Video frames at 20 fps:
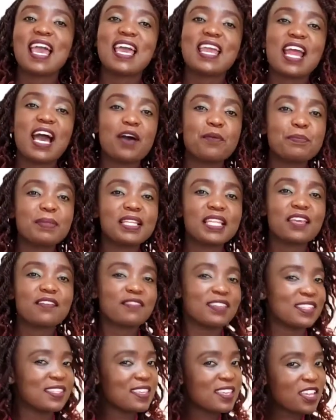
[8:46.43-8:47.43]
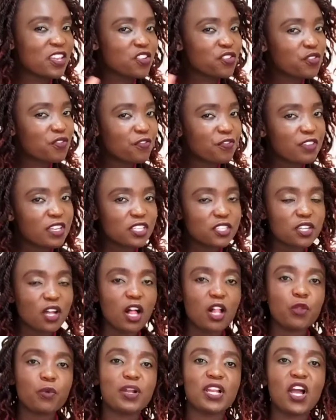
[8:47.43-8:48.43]
and I believe at the end of it,
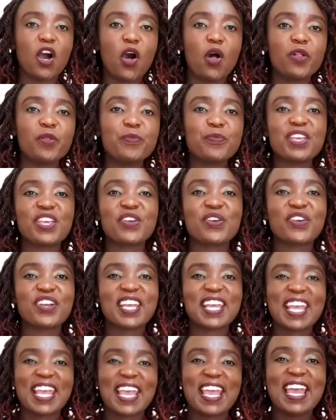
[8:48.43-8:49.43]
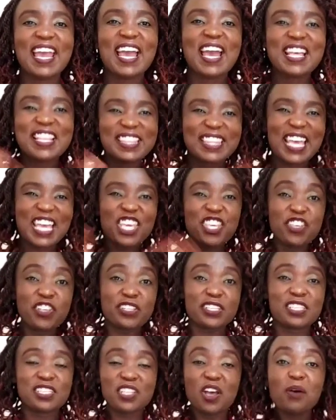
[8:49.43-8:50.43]
all will all be okay. Thank
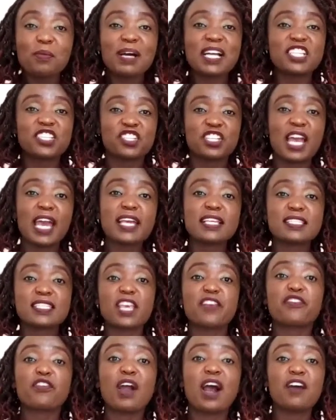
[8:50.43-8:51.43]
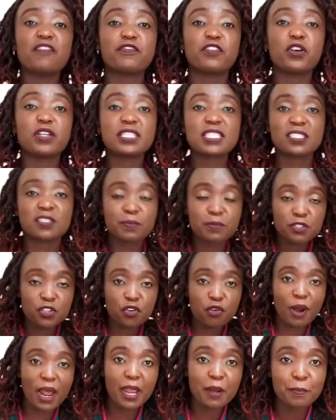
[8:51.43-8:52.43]
you so much, guys. If you have not
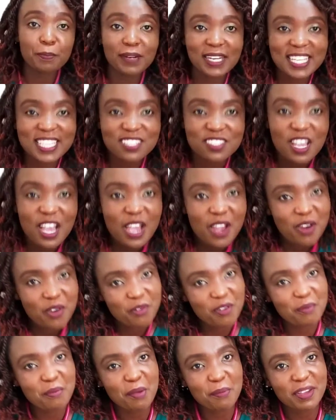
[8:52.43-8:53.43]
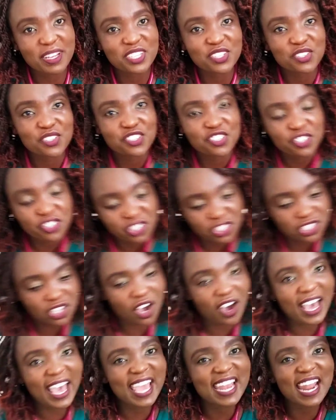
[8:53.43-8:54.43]
subscribed, please remember to do
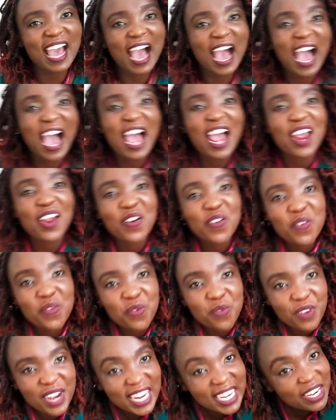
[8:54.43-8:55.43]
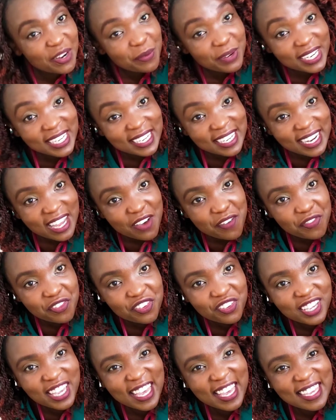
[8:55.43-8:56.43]
so, and I really, really love
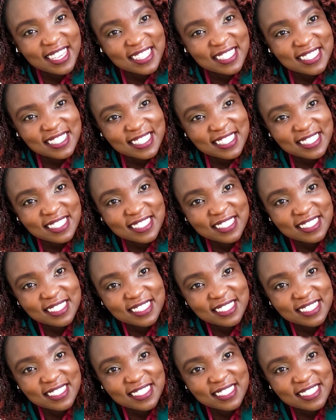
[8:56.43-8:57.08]
you guys.